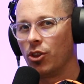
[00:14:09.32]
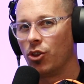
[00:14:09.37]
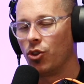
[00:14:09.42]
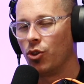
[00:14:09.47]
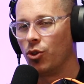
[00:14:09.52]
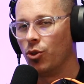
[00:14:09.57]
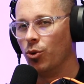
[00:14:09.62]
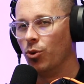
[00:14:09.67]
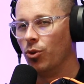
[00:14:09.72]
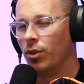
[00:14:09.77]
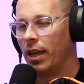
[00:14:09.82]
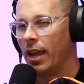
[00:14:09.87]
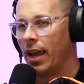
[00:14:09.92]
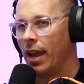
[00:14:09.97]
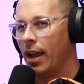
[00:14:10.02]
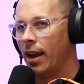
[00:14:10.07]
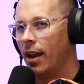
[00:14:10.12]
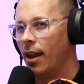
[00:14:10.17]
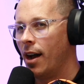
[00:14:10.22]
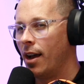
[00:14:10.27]
Do
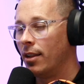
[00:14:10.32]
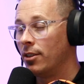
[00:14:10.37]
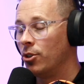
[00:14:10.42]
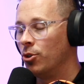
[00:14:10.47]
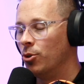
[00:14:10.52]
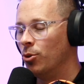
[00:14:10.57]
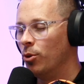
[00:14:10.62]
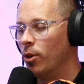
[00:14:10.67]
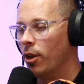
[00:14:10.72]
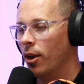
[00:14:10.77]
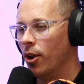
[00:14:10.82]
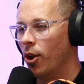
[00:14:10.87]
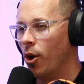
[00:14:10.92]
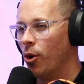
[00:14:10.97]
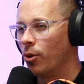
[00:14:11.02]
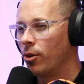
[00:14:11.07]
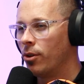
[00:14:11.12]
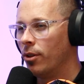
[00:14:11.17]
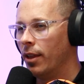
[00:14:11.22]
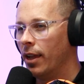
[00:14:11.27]
the
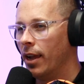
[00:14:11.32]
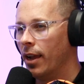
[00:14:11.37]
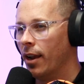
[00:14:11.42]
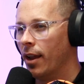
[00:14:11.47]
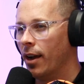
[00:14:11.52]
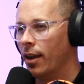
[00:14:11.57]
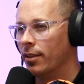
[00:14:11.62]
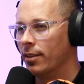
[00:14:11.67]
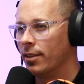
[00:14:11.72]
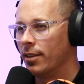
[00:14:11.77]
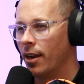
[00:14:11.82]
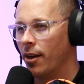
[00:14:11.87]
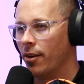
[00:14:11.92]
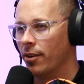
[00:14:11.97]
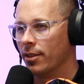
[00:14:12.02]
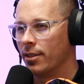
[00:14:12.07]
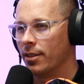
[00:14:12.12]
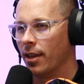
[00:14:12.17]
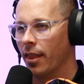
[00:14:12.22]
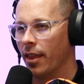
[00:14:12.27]
local airlines here
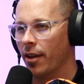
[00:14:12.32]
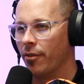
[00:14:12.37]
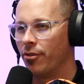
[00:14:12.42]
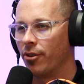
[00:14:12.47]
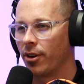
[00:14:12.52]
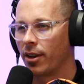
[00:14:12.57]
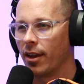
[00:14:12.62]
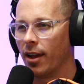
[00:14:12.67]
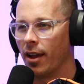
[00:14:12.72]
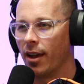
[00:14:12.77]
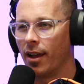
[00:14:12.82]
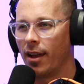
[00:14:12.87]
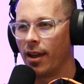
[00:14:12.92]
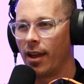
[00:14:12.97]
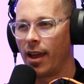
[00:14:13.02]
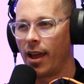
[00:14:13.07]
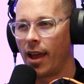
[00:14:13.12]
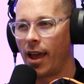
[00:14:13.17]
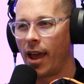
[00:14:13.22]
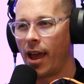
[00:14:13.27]
in South Africa
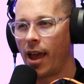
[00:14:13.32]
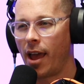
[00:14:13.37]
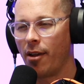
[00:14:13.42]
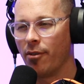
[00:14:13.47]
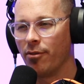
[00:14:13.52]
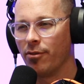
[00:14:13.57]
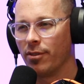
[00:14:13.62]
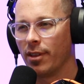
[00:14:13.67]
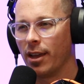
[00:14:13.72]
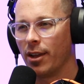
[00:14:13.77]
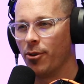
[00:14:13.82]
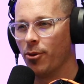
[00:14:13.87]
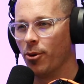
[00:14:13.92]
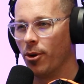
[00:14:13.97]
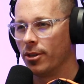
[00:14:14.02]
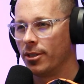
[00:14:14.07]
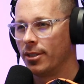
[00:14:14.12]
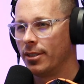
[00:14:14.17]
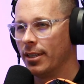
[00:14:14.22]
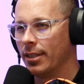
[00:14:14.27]
have that
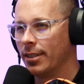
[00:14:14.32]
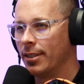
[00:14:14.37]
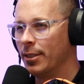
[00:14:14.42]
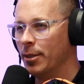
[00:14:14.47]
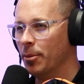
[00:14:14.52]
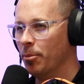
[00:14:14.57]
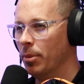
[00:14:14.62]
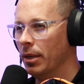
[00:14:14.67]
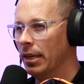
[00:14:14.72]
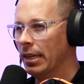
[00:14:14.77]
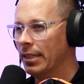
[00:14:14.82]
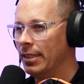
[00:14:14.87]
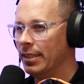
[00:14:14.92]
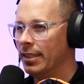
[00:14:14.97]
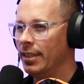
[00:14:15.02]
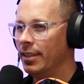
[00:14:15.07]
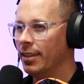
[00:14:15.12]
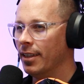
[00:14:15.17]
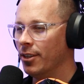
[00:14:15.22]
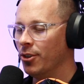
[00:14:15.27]
roster
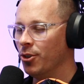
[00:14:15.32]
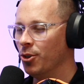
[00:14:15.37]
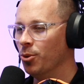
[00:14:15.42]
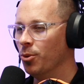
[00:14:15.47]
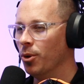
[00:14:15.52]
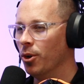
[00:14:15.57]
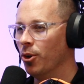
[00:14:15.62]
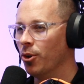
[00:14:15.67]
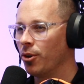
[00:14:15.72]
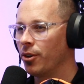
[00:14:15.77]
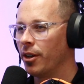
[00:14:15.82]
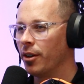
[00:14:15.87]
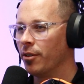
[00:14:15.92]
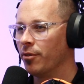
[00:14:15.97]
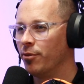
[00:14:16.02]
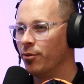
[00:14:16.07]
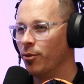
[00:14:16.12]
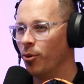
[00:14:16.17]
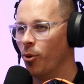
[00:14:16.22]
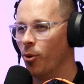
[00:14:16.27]
stability that you were looking
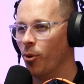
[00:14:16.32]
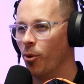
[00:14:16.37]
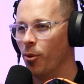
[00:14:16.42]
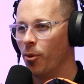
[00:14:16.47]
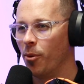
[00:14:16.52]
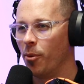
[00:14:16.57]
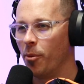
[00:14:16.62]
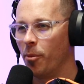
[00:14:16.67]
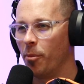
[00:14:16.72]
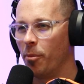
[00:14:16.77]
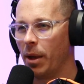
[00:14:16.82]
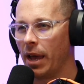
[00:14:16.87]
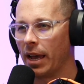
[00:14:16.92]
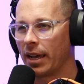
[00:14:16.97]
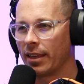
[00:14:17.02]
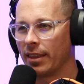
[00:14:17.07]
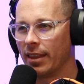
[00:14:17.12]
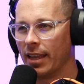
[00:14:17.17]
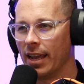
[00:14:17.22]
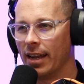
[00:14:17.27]
for
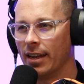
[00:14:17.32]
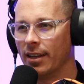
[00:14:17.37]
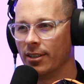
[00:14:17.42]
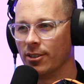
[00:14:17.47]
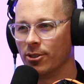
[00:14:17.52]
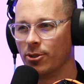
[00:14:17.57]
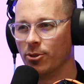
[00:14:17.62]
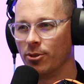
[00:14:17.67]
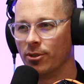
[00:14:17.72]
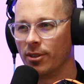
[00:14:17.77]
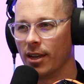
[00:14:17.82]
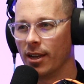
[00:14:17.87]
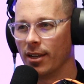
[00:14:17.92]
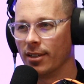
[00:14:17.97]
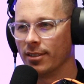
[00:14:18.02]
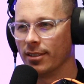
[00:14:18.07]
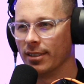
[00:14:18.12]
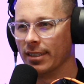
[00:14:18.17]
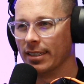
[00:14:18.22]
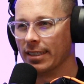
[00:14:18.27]
back then in
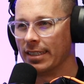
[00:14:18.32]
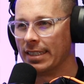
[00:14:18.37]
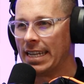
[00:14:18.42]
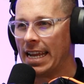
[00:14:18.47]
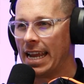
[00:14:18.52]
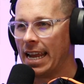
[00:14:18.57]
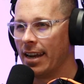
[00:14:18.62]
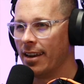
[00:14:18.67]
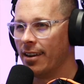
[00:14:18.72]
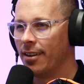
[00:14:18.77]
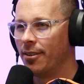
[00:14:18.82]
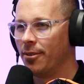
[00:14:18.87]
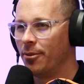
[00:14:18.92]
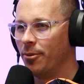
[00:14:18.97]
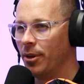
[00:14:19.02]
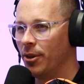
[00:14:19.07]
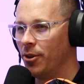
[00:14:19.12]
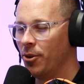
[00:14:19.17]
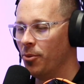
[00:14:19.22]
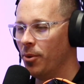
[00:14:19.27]
2010
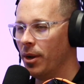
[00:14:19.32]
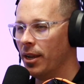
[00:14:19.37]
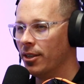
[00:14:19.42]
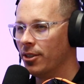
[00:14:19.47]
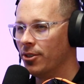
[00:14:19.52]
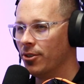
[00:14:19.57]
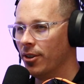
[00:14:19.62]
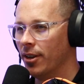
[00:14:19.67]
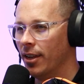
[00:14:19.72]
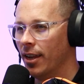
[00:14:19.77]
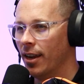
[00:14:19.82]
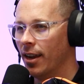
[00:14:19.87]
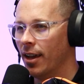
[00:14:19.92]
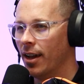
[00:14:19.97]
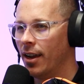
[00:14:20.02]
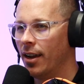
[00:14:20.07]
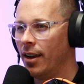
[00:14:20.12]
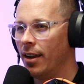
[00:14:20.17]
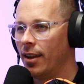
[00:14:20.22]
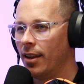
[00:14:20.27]
when you went to an airline?